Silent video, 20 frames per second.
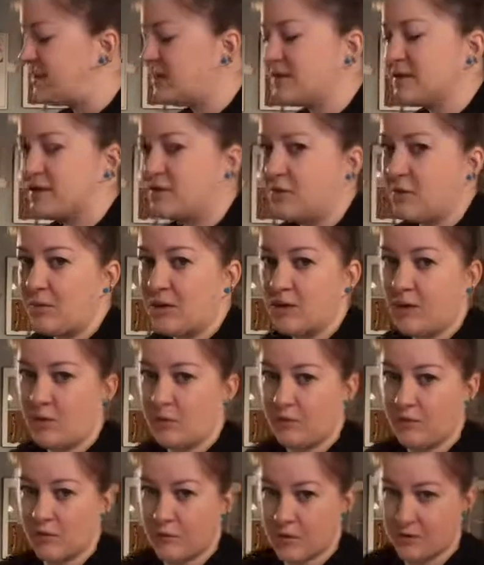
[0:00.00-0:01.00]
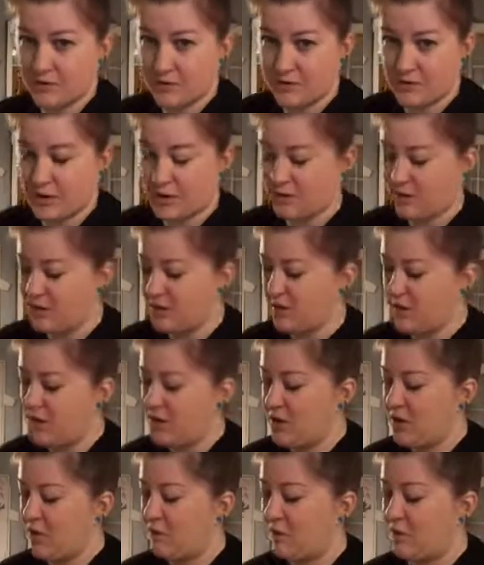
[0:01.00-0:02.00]
because I don't want to overwork the dough.
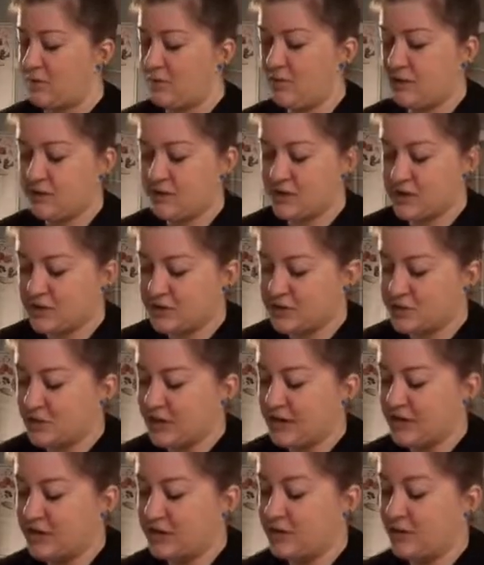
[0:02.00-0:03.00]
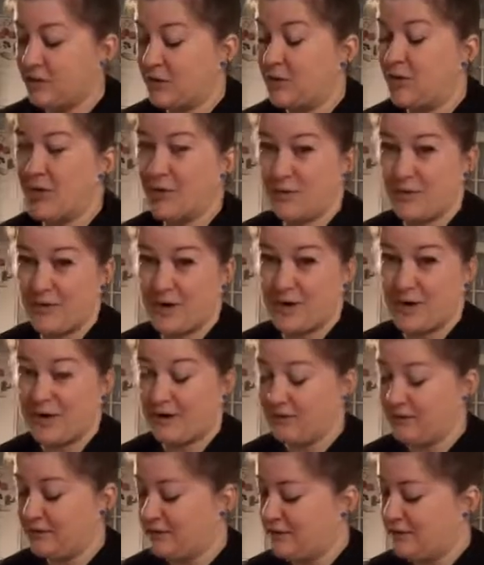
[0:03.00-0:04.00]
We're really just wanting to incorporate
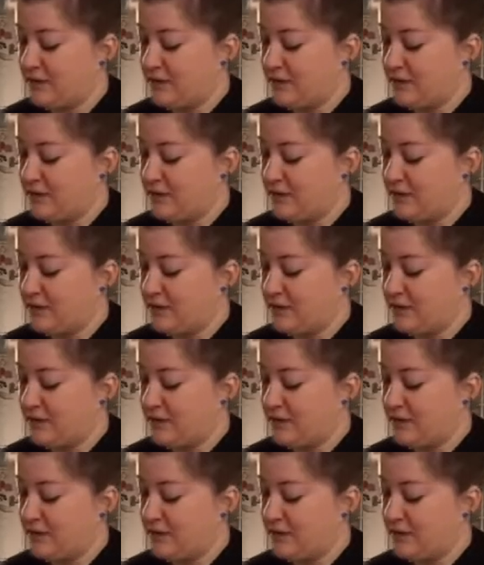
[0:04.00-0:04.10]
it.